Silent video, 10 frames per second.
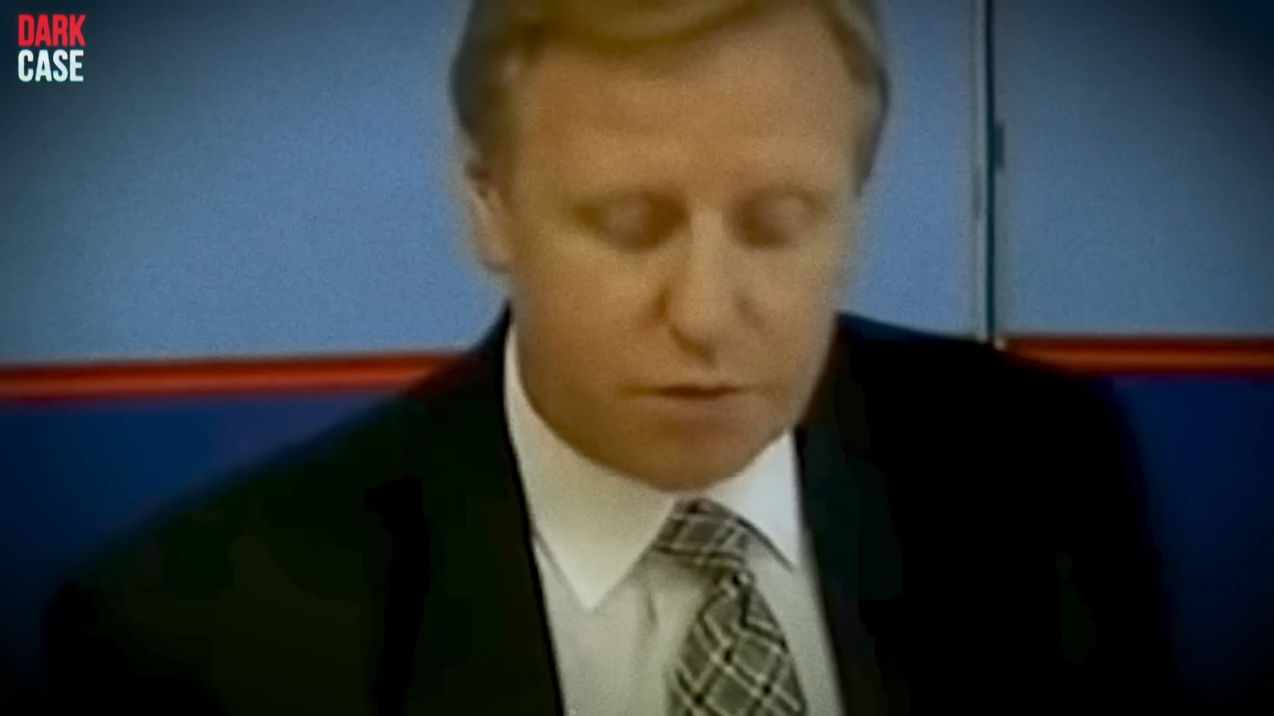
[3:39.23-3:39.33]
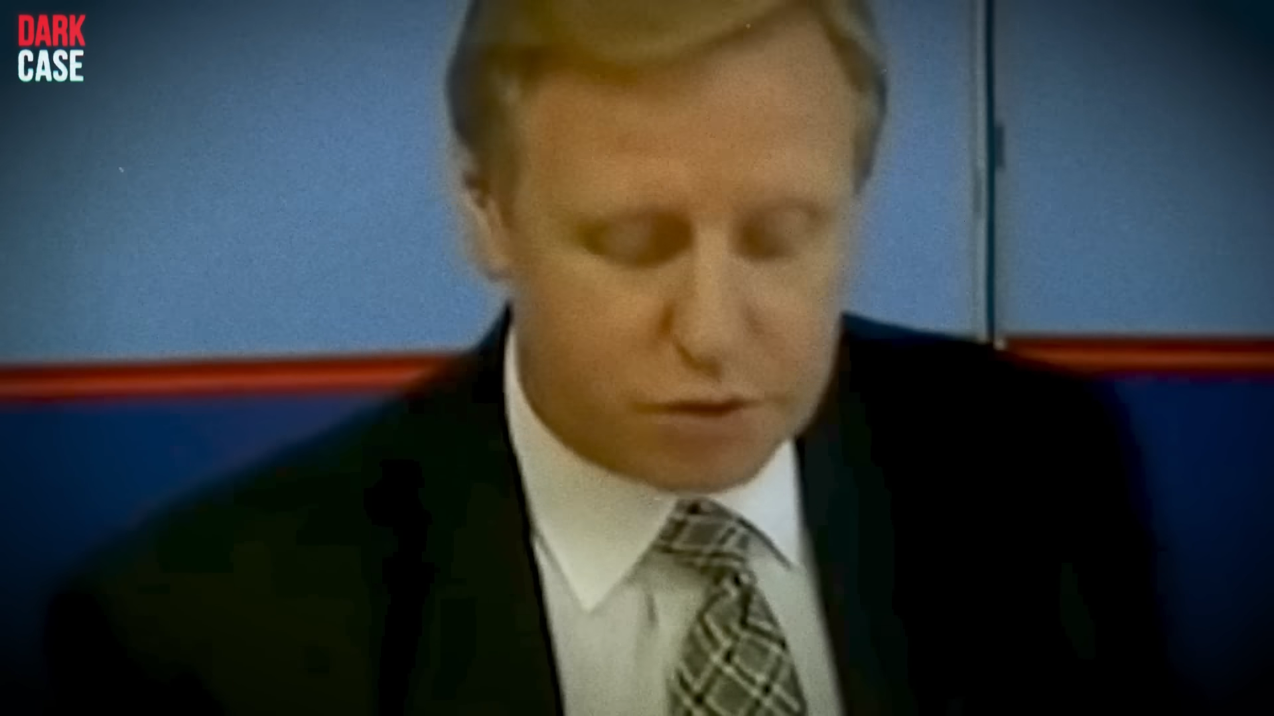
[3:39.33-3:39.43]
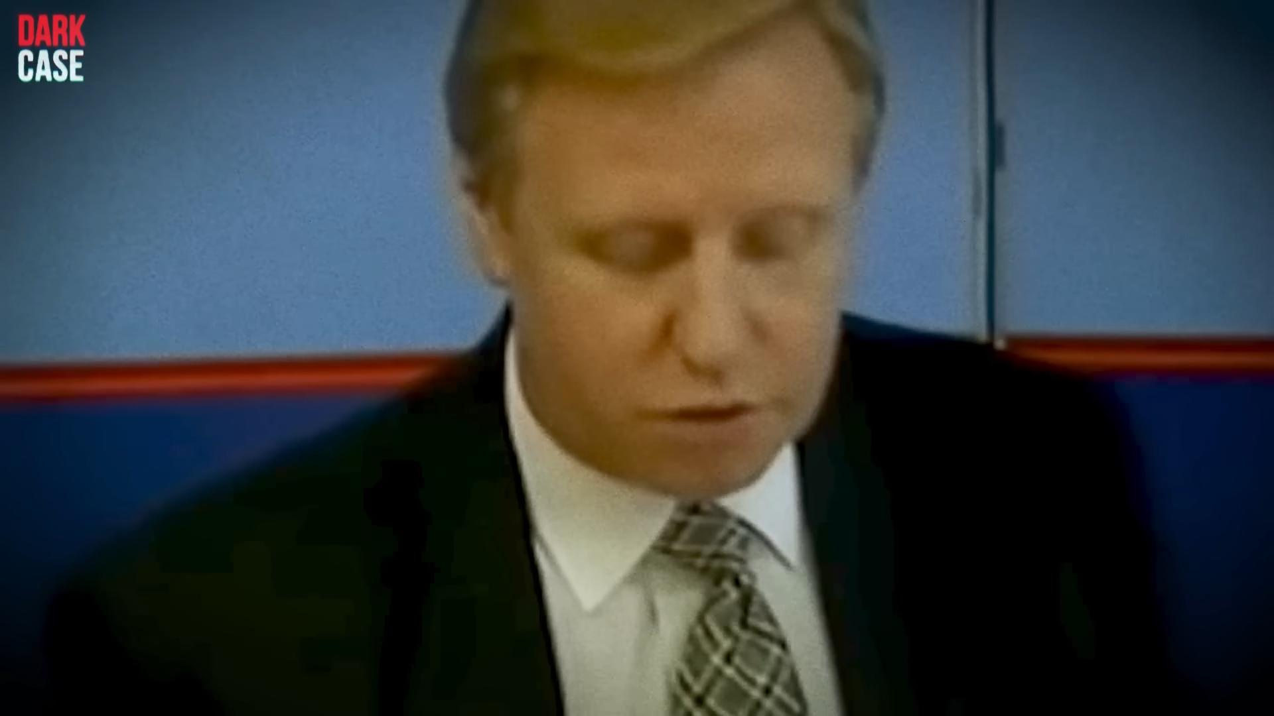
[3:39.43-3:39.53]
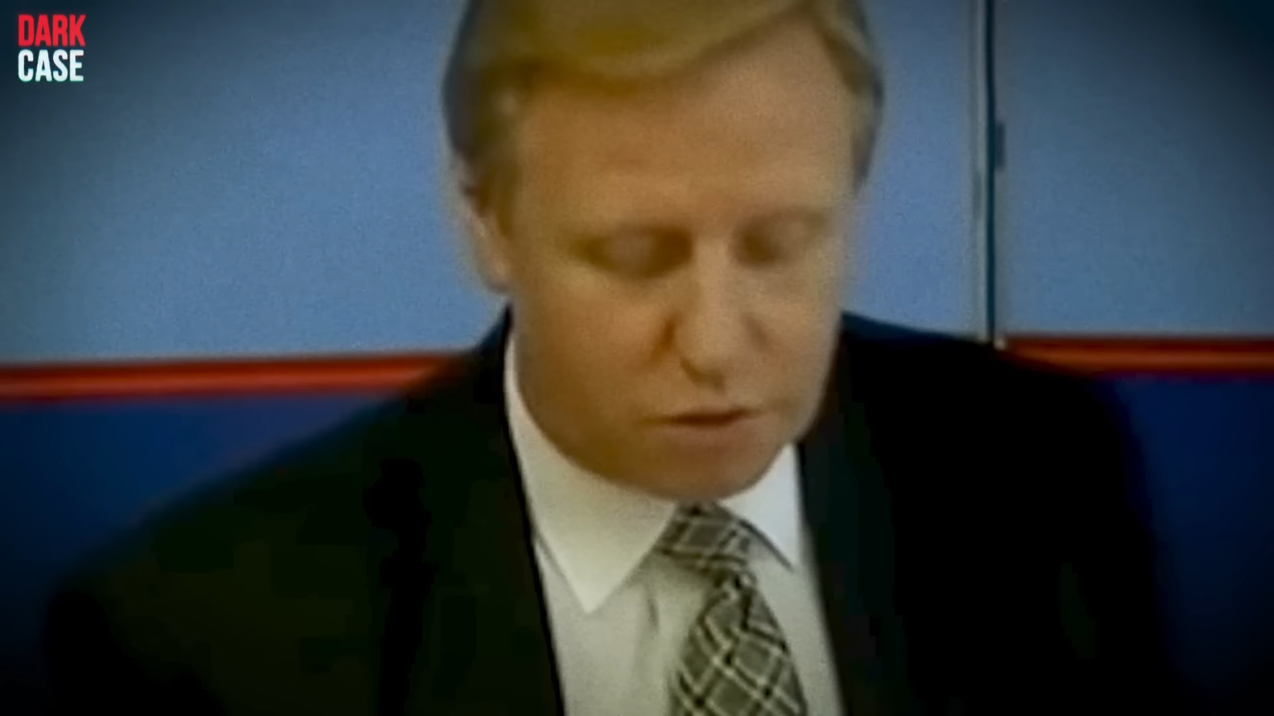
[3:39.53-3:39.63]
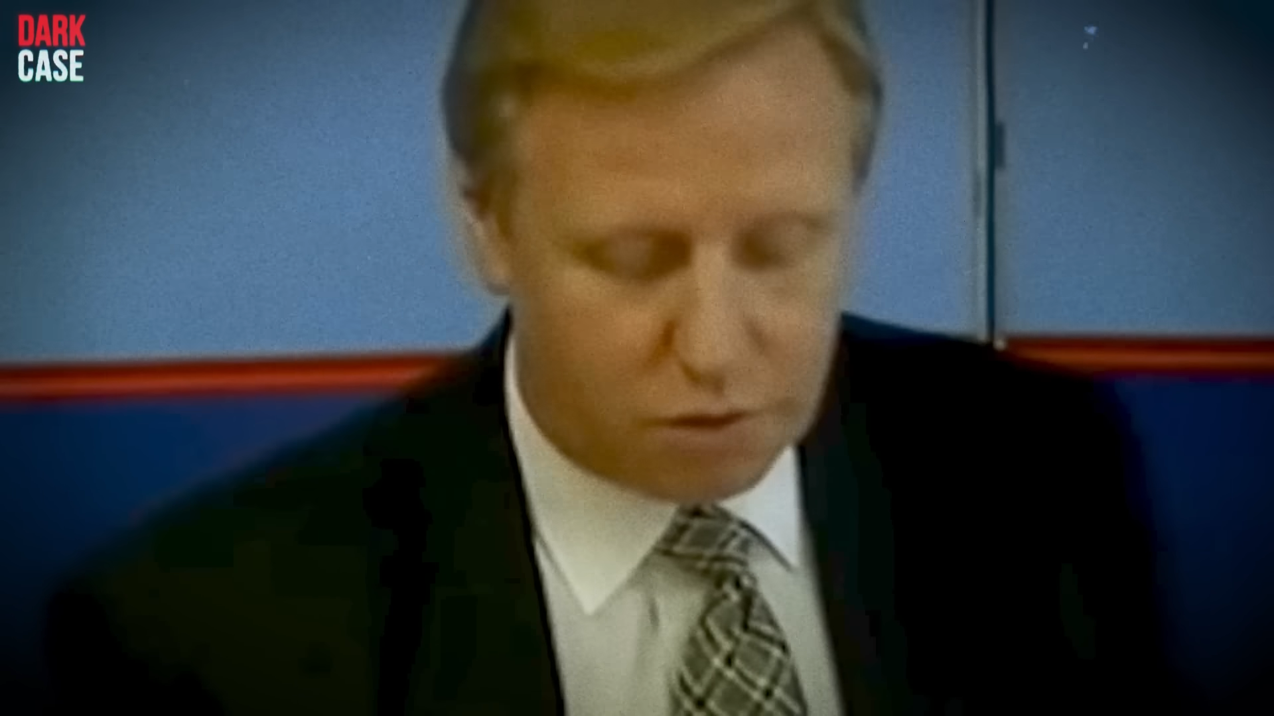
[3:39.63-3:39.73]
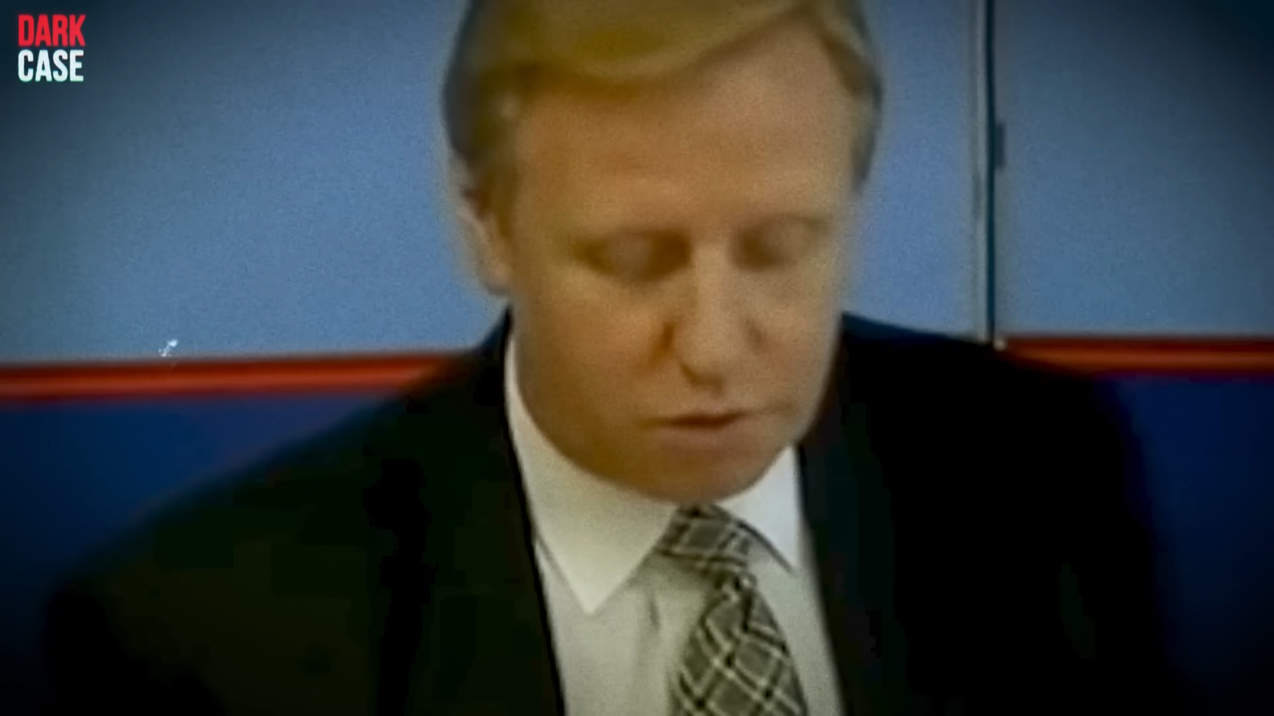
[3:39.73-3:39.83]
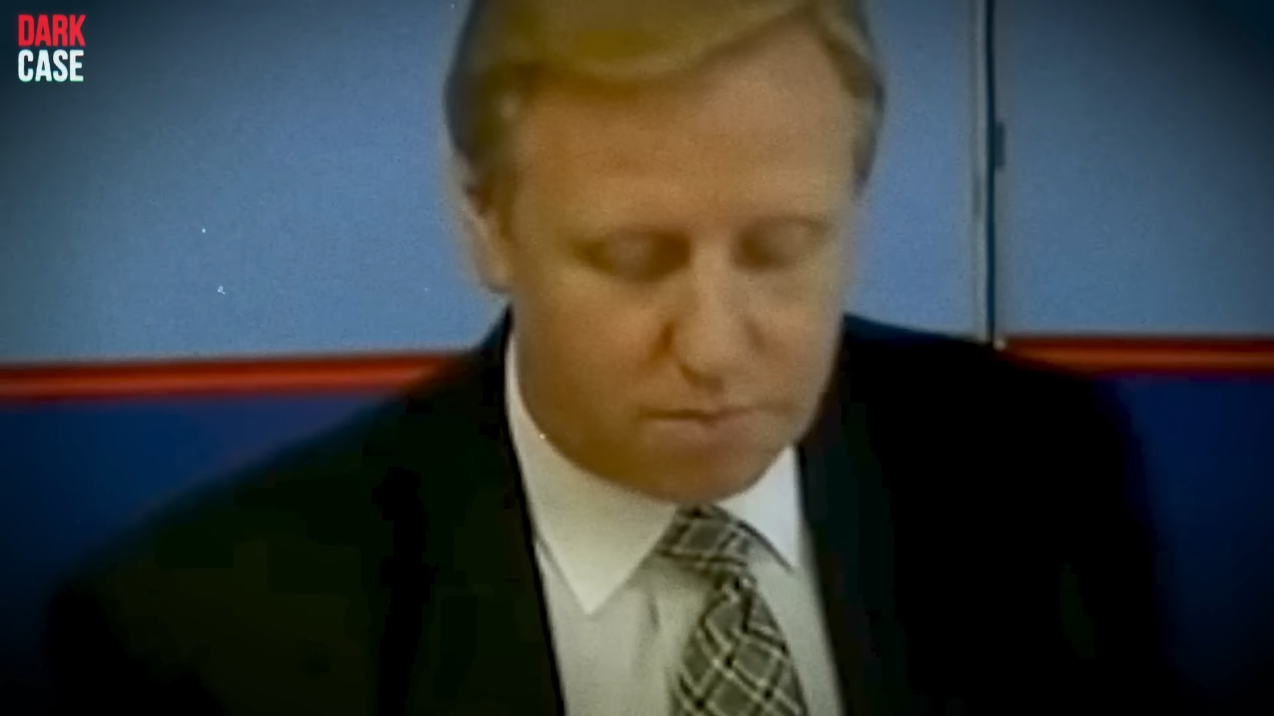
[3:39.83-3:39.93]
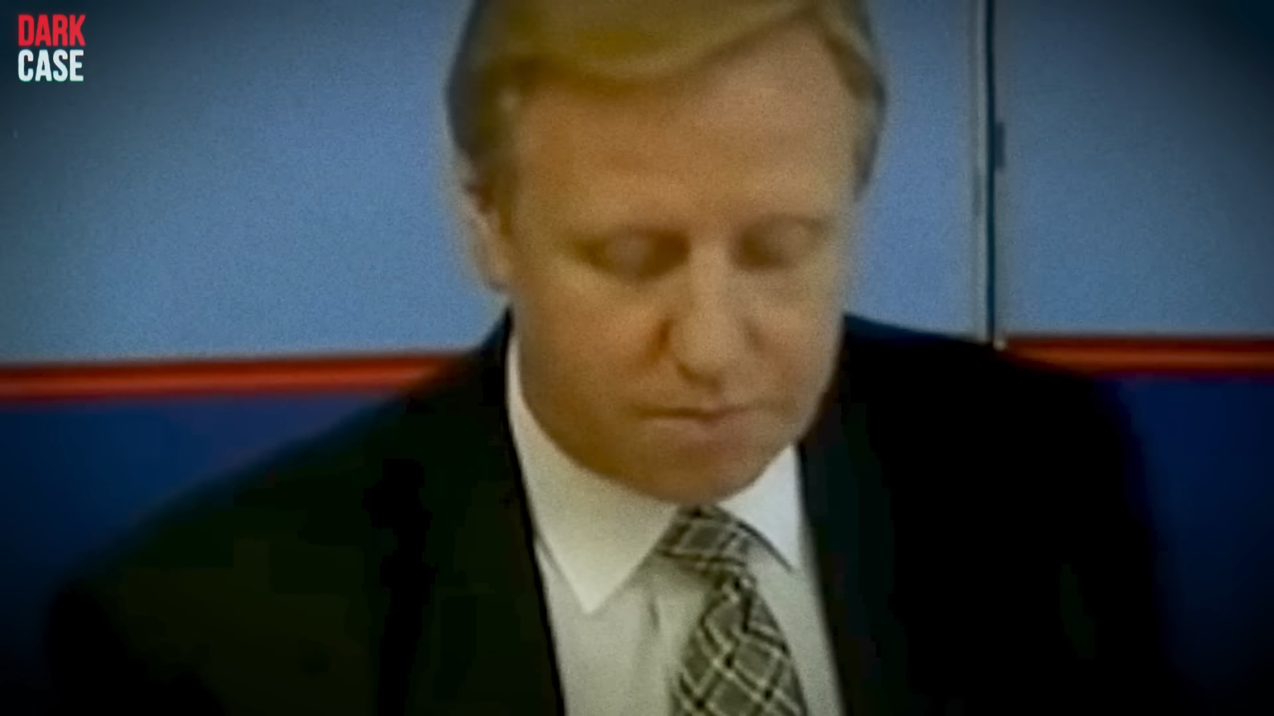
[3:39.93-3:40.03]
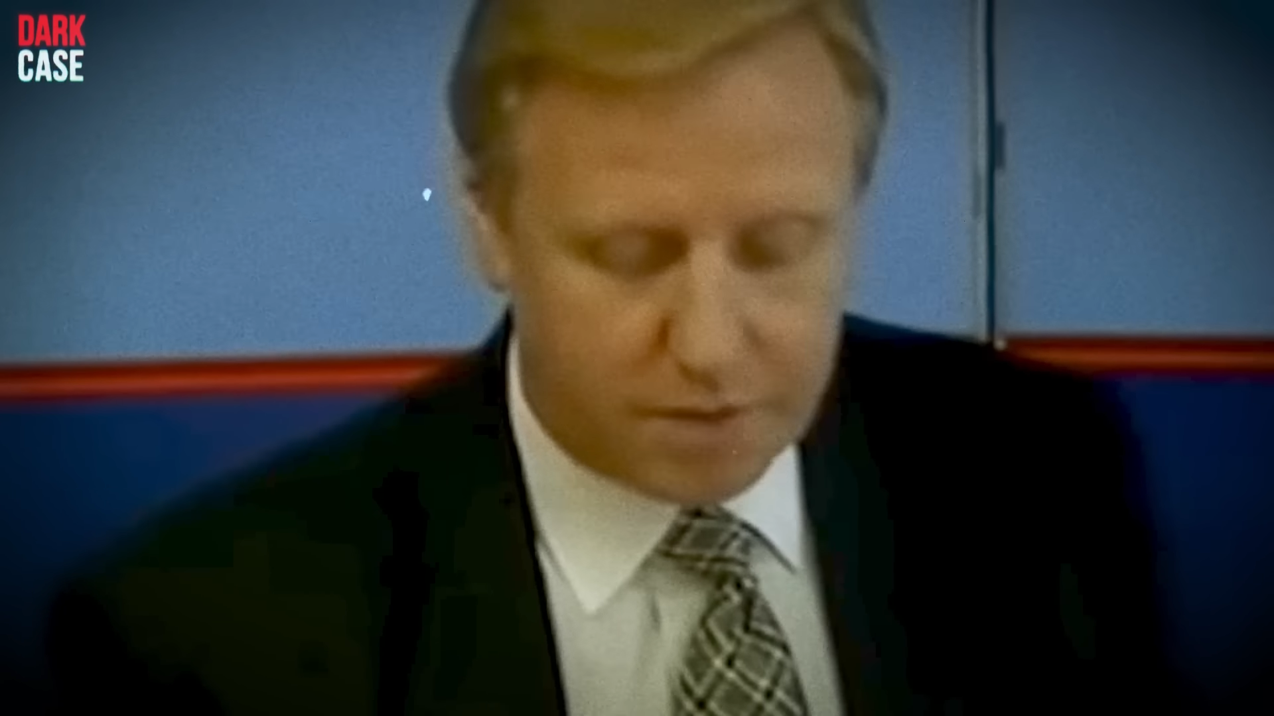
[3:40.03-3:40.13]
foot tall